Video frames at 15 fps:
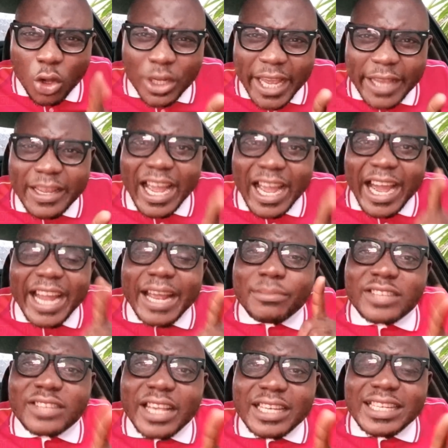Okay? I
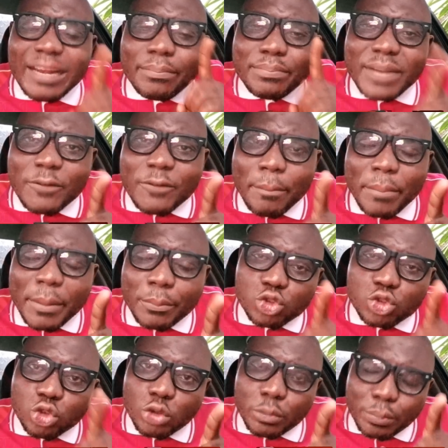am saying that Biafran
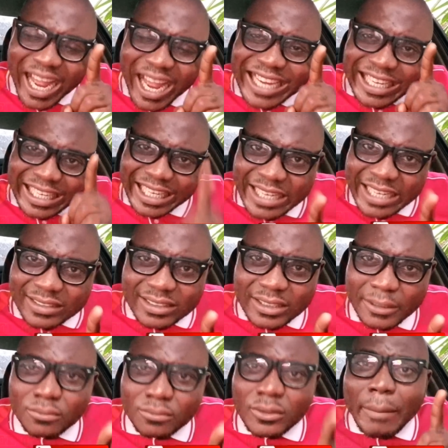people should at
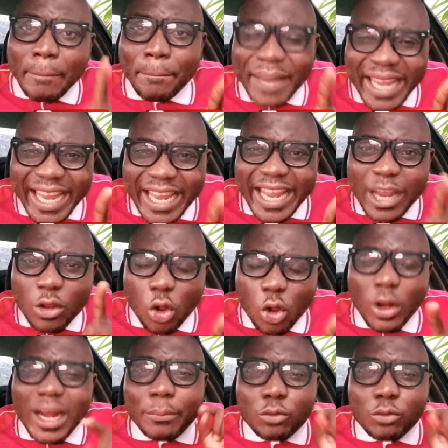least be in,